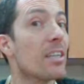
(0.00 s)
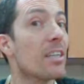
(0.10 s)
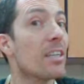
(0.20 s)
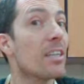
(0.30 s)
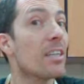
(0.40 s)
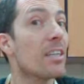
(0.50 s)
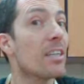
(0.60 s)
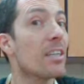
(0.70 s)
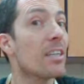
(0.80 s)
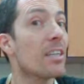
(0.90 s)
Alright,
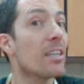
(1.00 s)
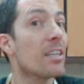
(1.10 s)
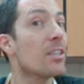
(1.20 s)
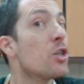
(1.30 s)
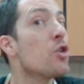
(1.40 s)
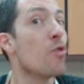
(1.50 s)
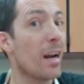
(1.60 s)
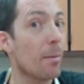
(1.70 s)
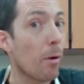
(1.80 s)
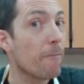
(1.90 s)
this is take 2
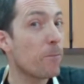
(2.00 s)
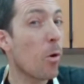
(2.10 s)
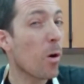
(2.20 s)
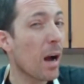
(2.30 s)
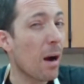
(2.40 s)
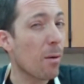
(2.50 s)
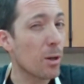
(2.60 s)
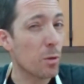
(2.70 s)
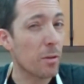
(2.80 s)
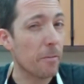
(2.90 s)
and about 4
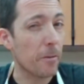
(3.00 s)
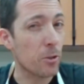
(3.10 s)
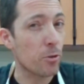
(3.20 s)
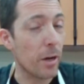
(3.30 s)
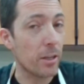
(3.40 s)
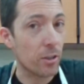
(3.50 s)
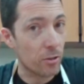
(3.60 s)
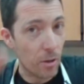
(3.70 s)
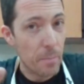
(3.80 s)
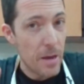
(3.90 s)
hours worth of frustration,
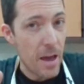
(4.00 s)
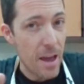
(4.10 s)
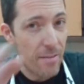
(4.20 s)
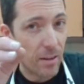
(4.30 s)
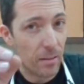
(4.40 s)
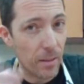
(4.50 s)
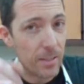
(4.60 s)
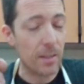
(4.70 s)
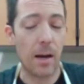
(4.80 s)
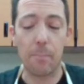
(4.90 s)
so behave and
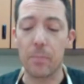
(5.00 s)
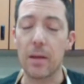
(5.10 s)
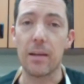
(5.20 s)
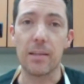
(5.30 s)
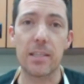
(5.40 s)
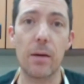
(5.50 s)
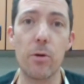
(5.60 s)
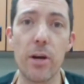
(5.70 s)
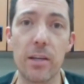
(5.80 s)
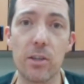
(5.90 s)
listen up. Today
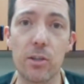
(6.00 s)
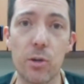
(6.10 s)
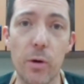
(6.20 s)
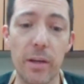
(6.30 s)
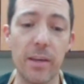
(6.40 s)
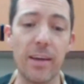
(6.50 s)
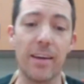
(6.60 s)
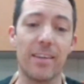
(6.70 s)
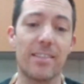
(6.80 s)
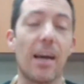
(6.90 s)
what you guys are doing
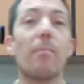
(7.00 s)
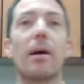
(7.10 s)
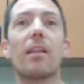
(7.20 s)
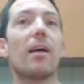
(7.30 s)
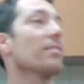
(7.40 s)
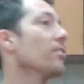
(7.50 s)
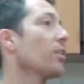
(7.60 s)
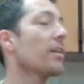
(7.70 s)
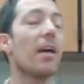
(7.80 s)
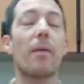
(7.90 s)
is, my class is
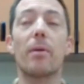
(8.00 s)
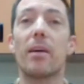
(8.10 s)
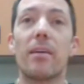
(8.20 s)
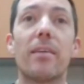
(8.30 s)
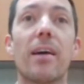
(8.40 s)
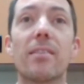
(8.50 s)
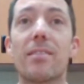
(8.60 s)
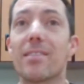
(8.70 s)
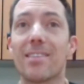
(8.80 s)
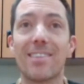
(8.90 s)
looking at me.
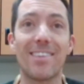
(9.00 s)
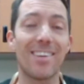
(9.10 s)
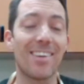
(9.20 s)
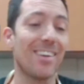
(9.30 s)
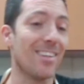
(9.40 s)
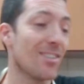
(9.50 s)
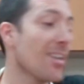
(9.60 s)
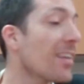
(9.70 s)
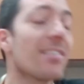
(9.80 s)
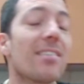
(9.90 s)
Yes, he's
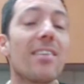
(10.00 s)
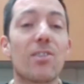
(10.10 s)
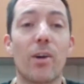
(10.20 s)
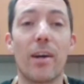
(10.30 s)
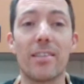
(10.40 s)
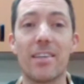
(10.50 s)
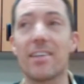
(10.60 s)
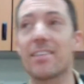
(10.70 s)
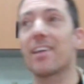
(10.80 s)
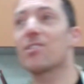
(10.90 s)
nuts, he's
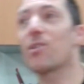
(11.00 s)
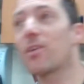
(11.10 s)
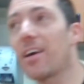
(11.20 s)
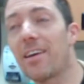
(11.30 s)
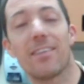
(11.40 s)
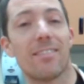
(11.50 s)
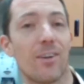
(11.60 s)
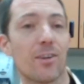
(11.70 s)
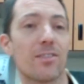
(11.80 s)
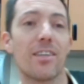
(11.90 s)
crazy, that's okay.
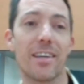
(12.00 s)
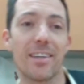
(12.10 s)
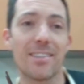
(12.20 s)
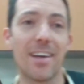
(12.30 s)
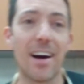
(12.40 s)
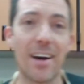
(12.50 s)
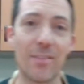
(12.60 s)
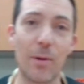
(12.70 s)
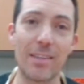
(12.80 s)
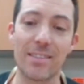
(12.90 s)
You're seeing it
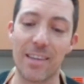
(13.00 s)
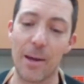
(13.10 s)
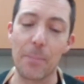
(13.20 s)
on Wednesday.